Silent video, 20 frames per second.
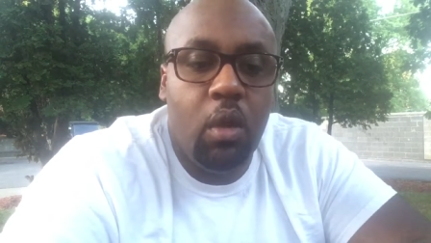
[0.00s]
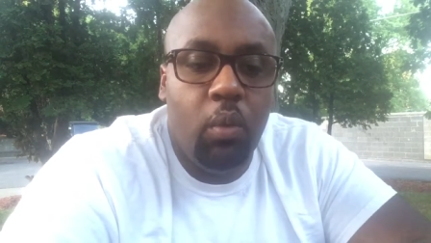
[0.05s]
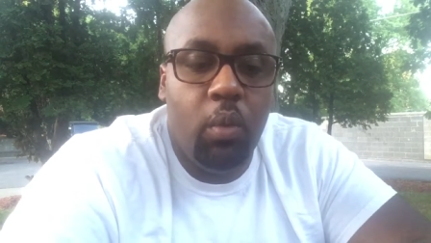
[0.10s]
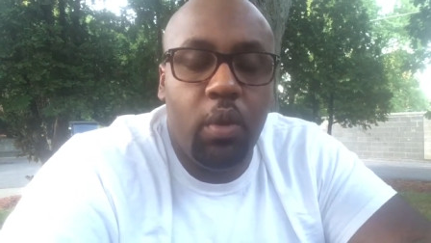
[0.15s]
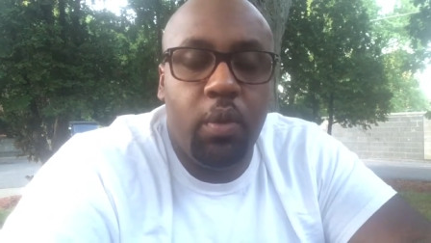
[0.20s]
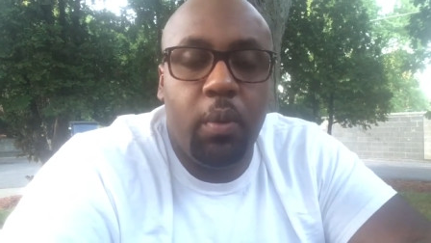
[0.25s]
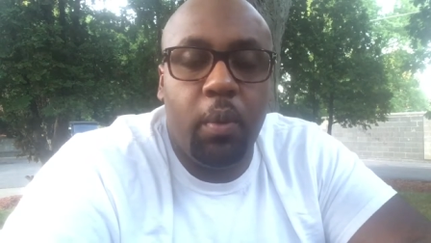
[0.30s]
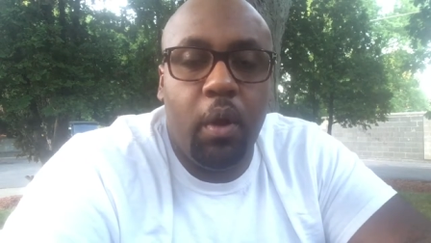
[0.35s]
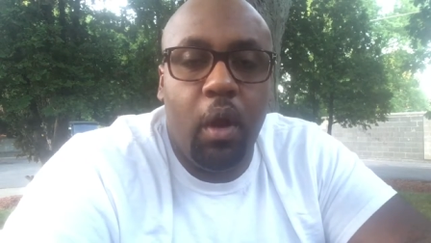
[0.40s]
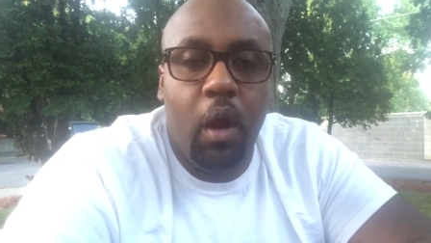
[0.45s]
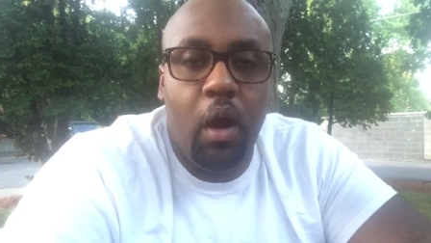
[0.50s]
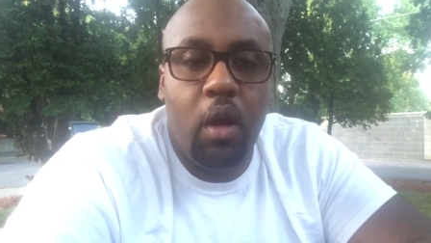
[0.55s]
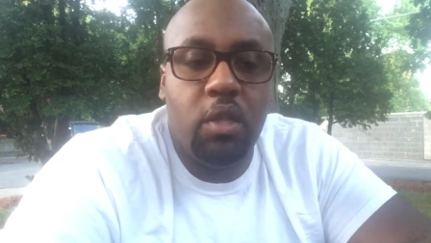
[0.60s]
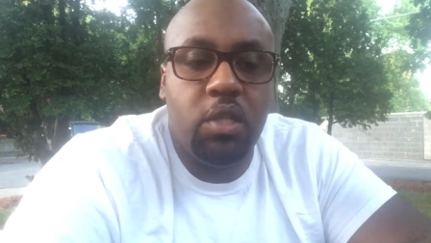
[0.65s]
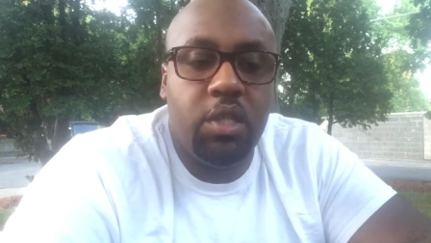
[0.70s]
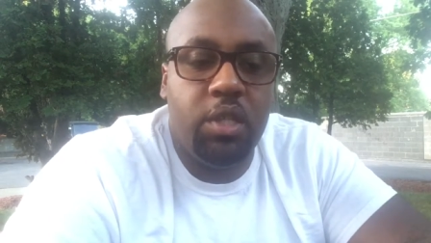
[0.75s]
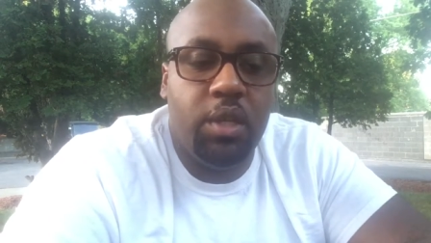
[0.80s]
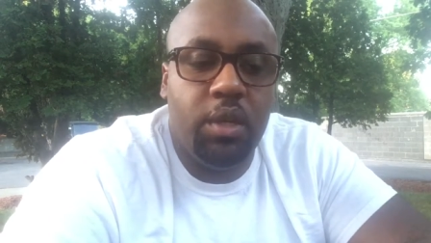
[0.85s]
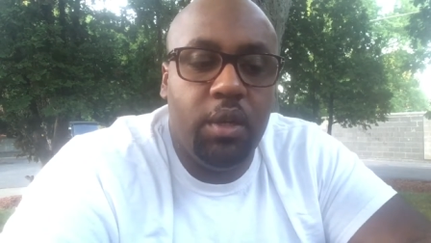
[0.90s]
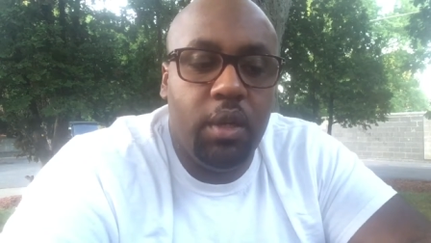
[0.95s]
with
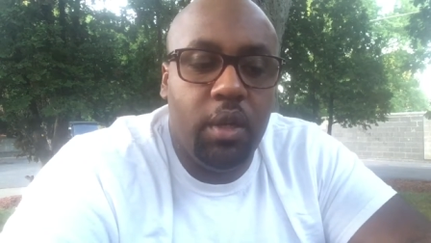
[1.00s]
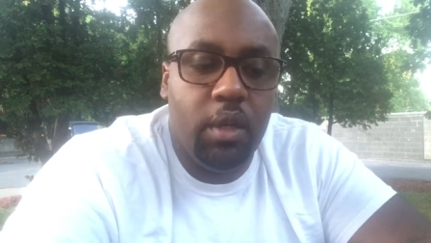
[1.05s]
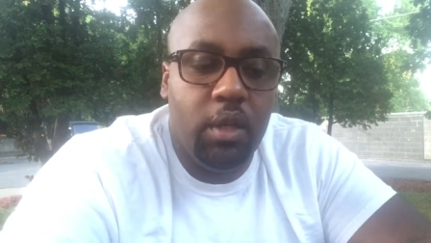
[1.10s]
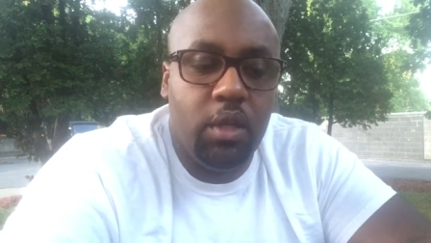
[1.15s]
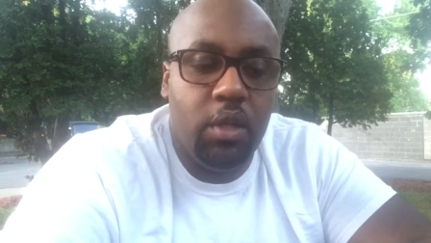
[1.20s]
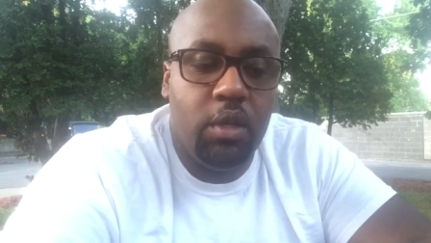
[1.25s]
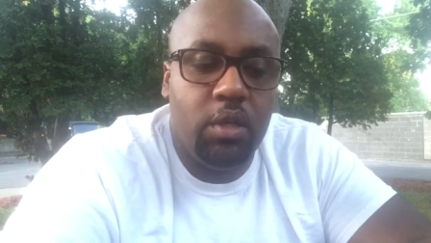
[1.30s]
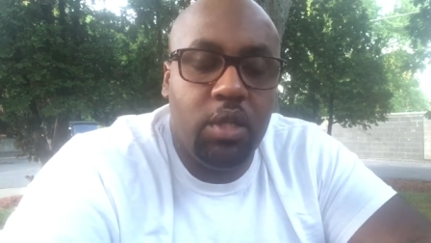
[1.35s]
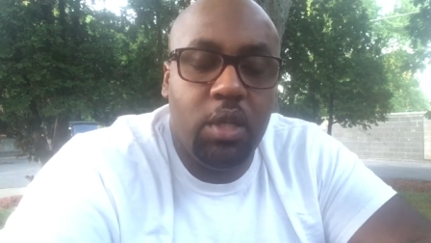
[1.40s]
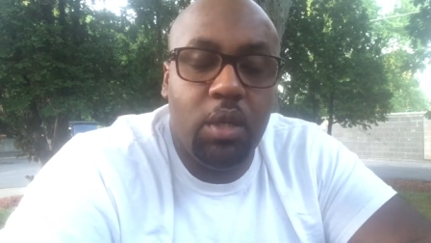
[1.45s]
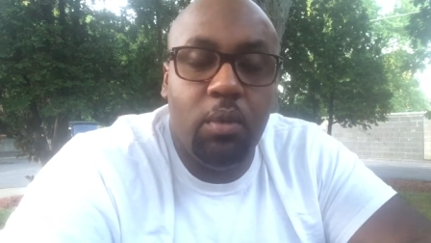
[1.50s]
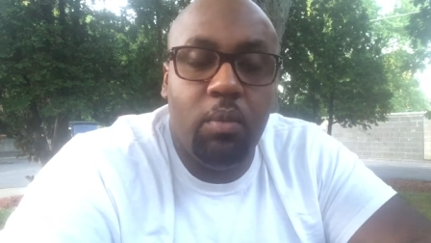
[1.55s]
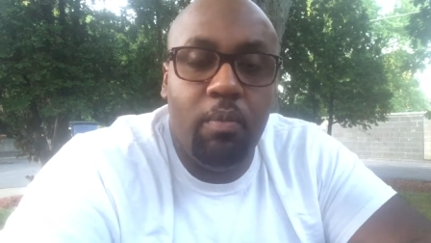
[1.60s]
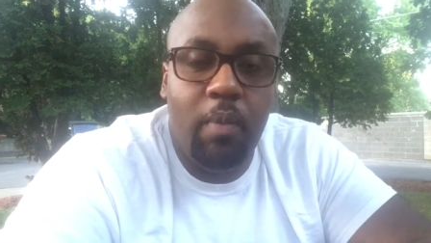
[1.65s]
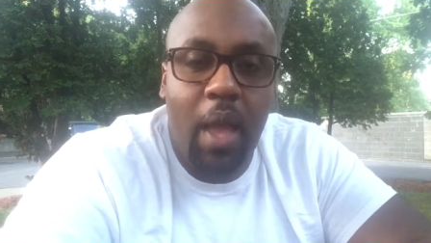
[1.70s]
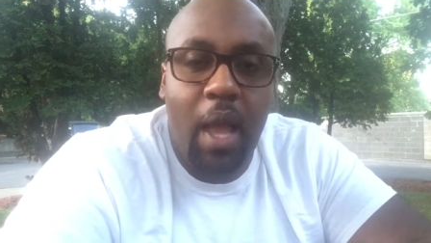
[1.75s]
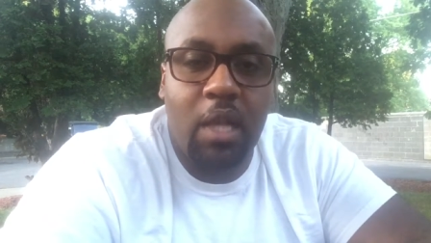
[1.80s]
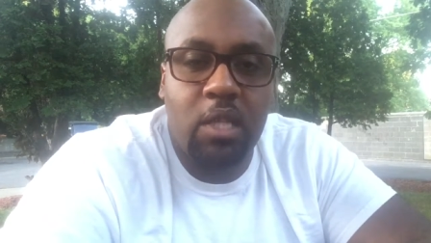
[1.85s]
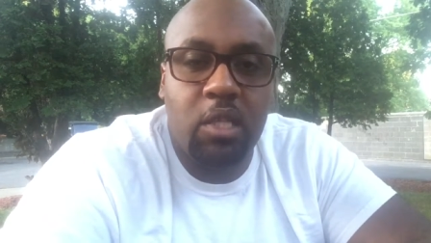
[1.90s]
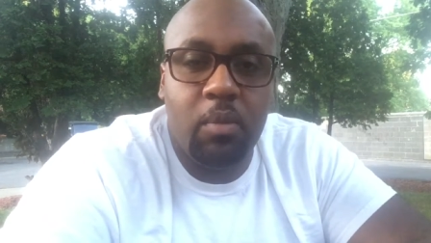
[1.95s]
regards to
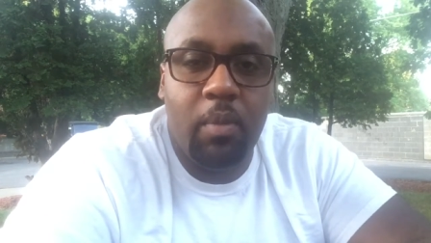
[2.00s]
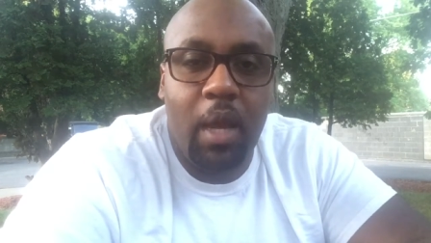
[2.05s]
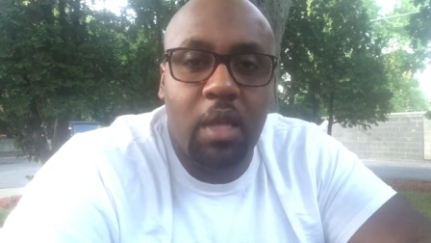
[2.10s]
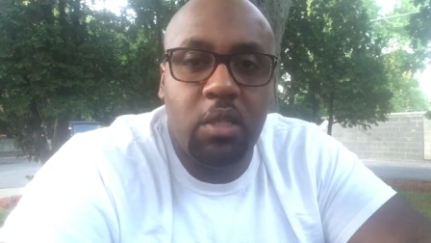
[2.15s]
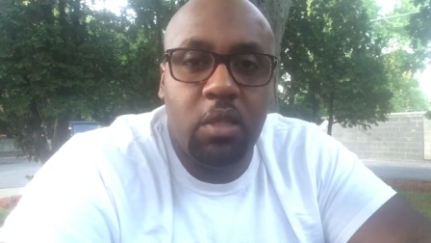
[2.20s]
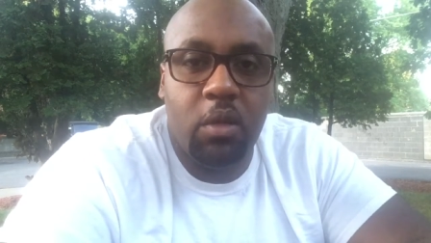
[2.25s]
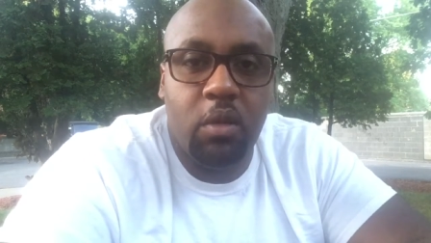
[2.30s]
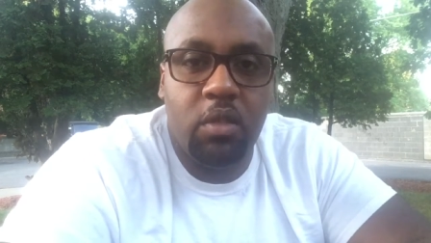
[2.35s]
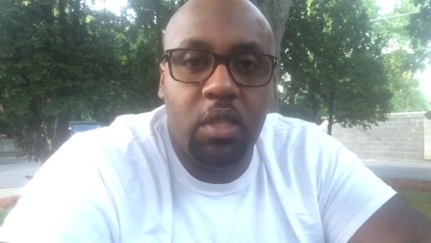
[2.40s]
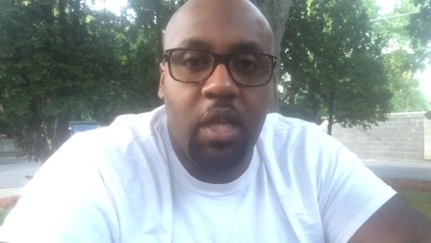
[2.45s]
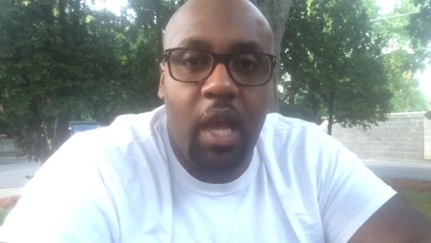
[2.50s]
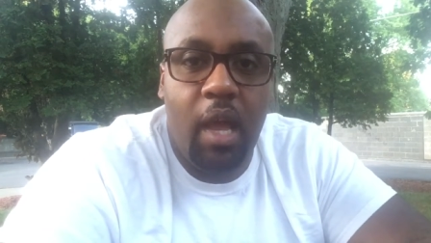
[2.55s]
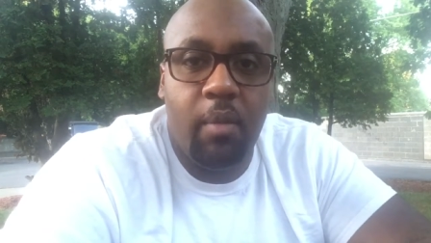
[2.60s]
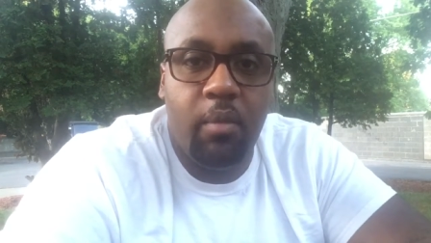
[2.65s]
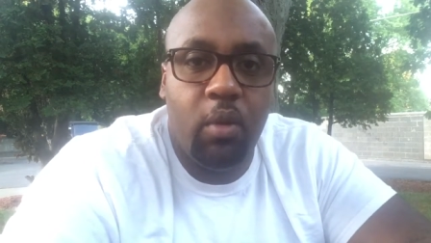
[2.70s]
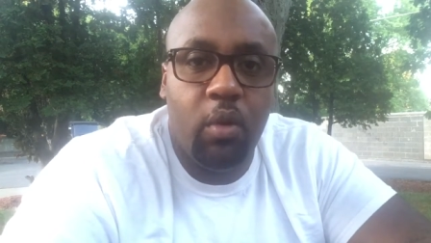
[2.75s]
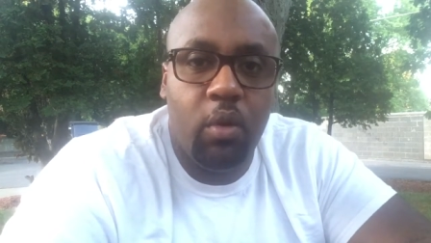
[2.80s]
maximizing your time.